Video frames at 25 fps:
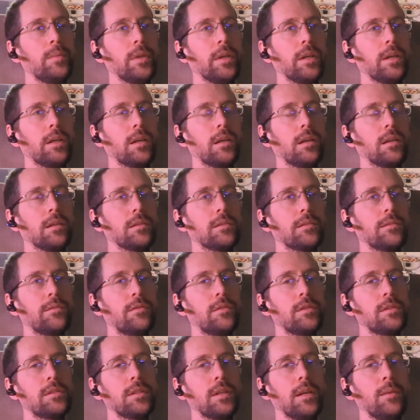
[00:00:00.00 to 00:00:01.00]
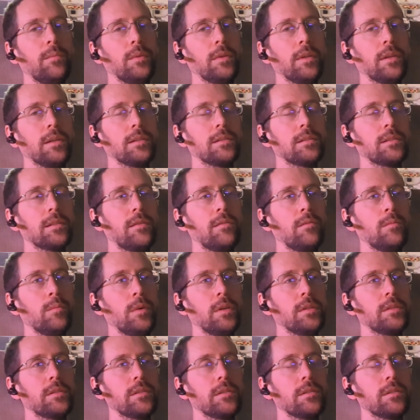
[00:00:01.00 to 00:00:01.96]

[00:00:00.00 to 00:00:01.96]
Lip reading: Like it's the first time in like 7 months.